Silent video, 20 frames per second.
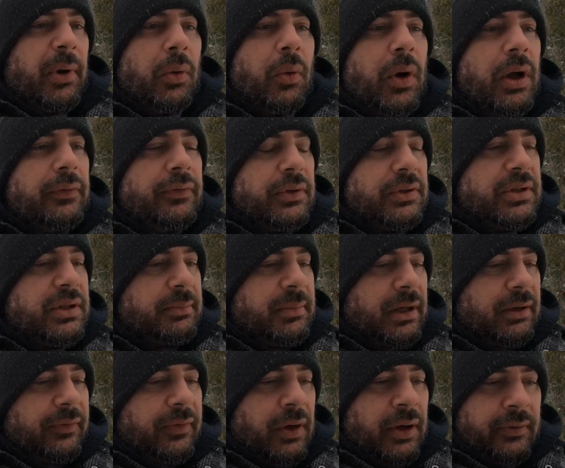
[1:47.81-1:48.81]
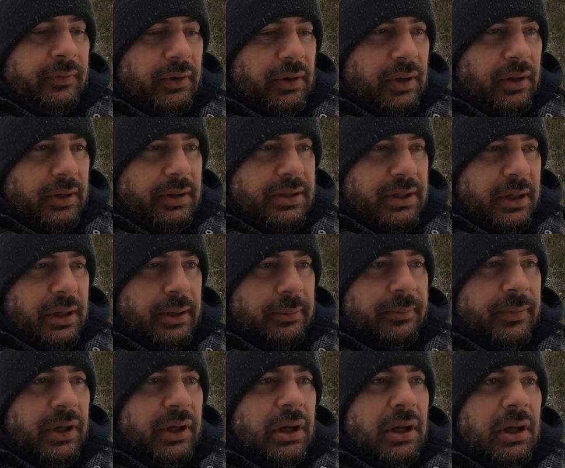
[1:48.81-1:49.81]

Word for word: My wife used to make fun of it all the time.